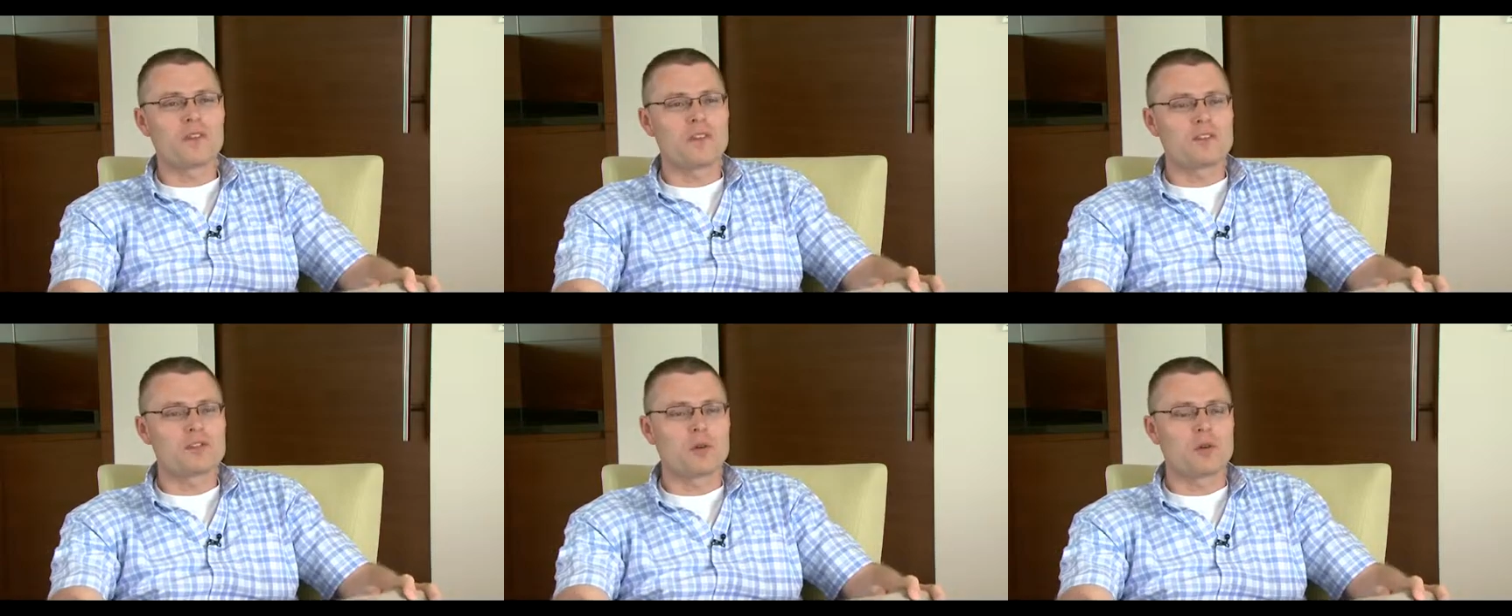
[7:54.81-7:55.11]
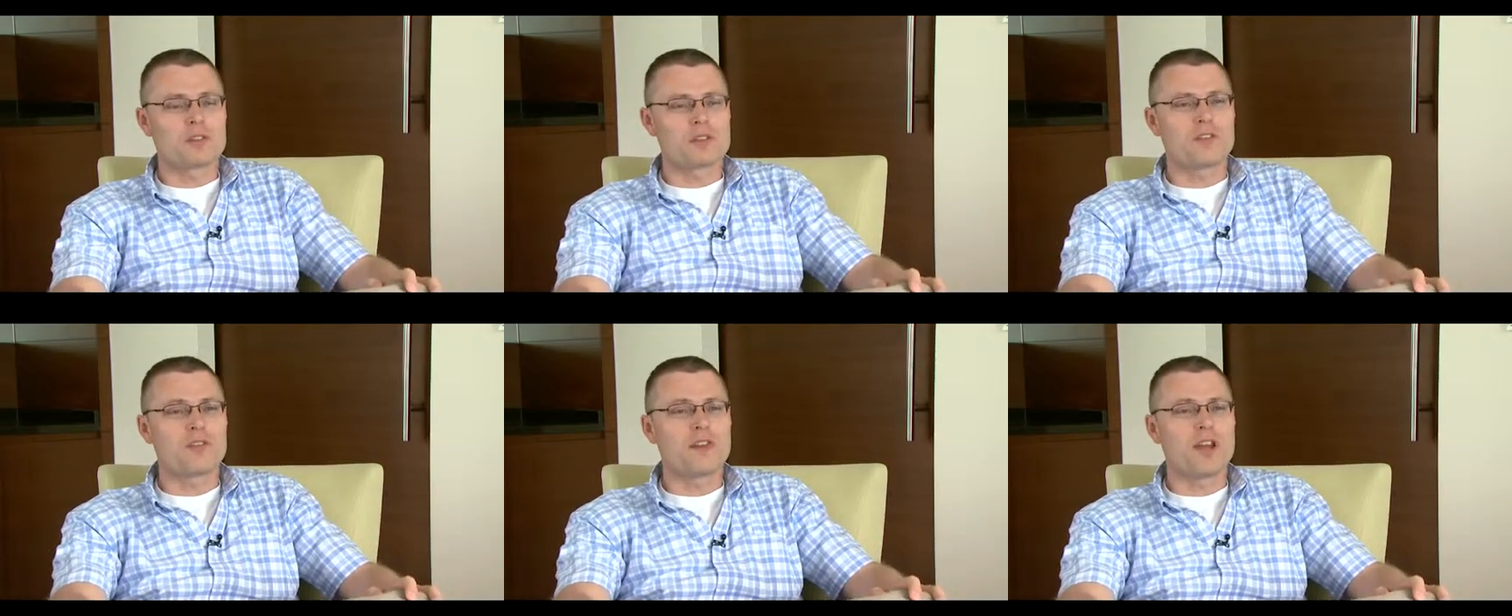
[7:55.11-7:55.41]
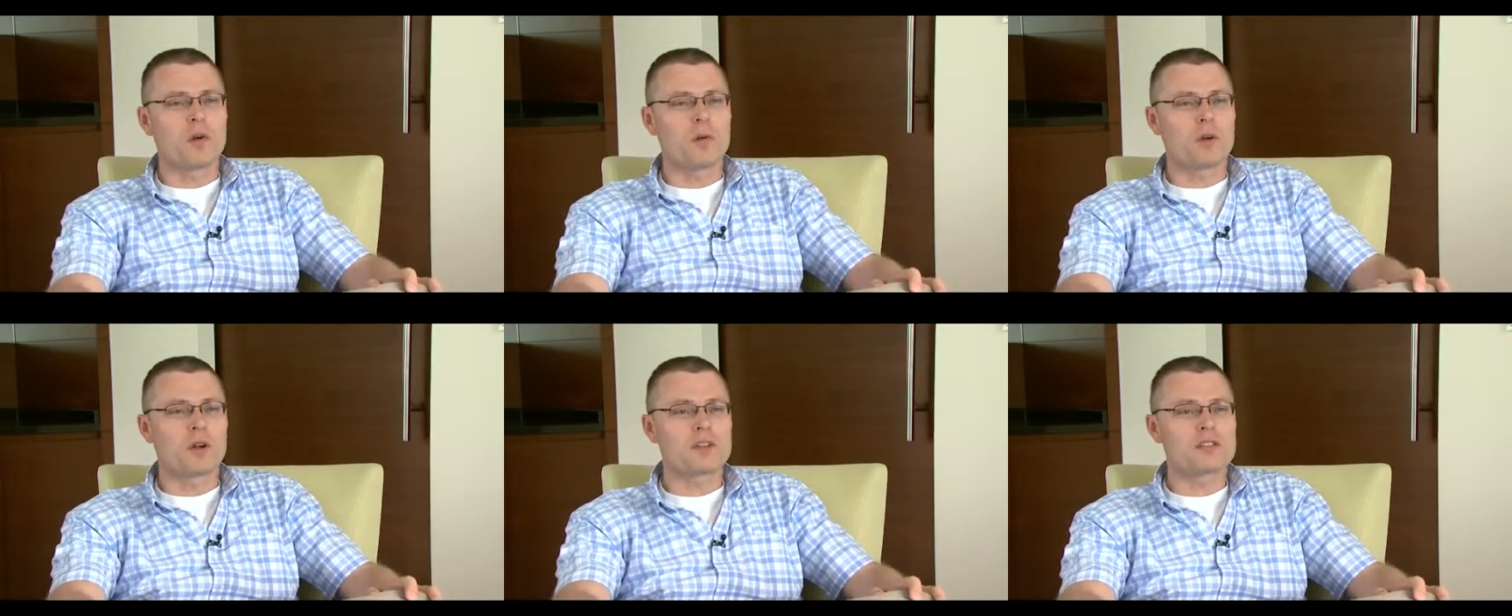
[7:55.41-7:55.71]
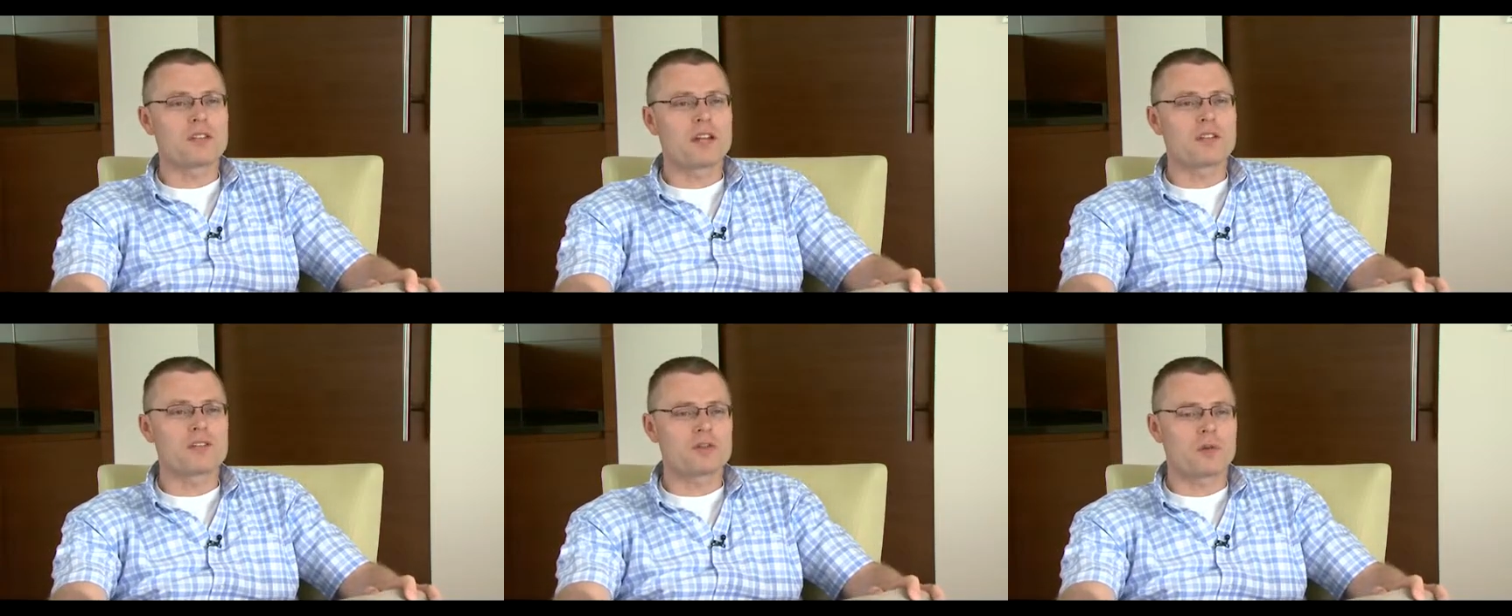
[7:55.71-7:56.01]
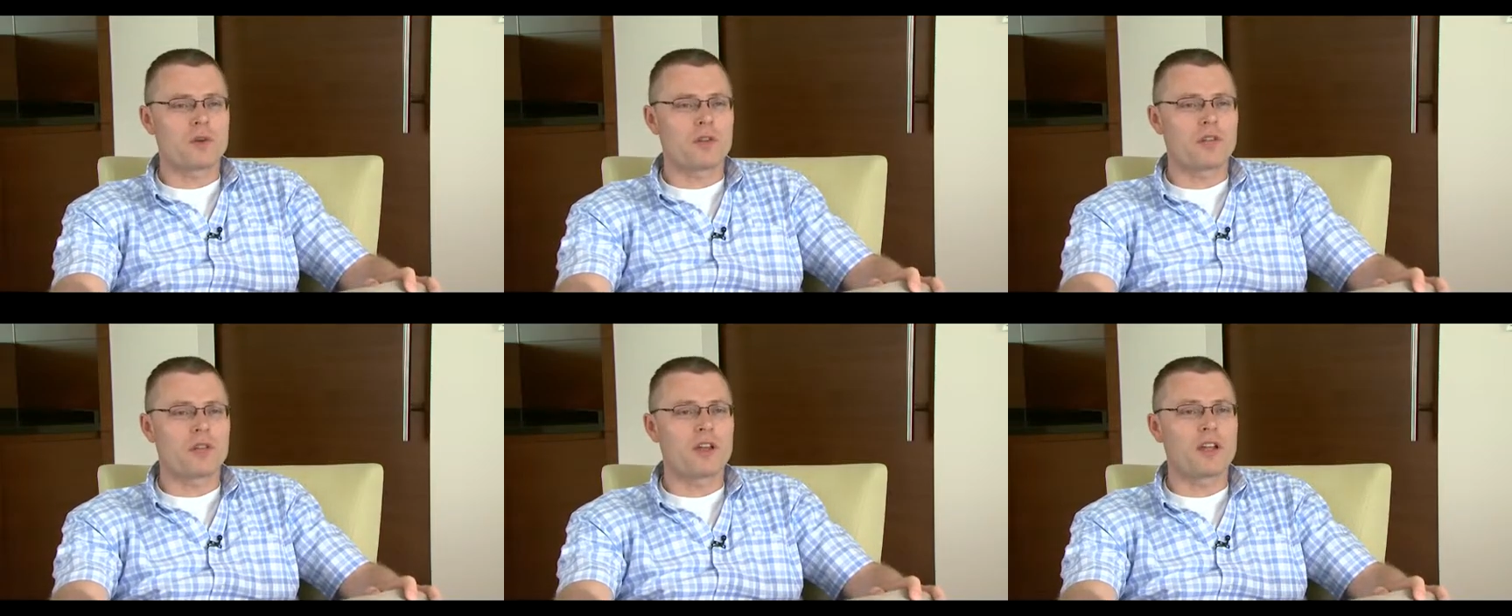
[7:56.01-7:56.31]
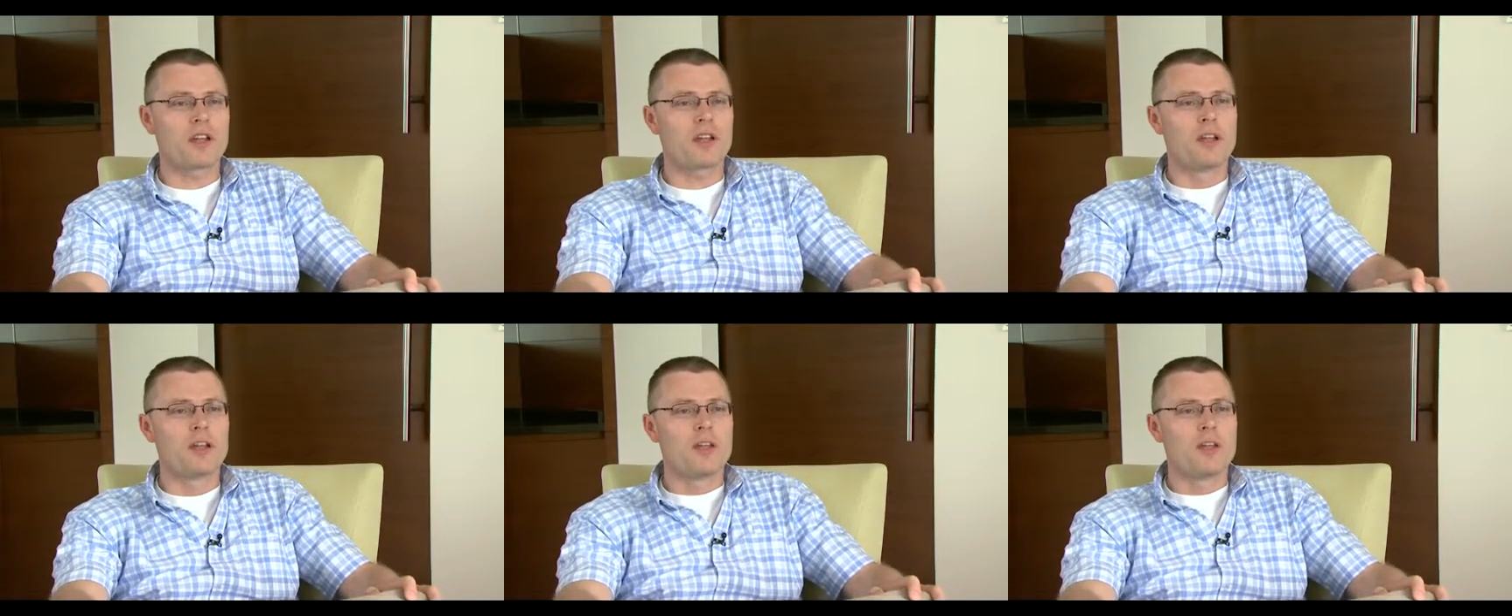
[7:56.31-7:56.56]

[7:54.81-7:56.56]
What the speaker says: these sorts of networks, that sort of thing.